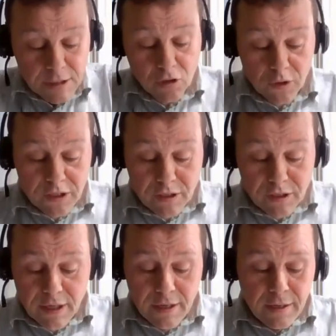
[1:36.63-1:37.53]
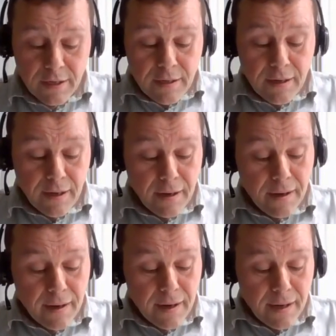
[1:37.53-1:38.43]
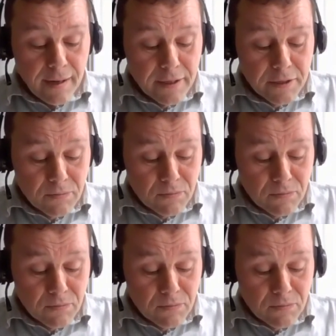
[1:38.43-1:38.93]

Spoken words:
So recently, the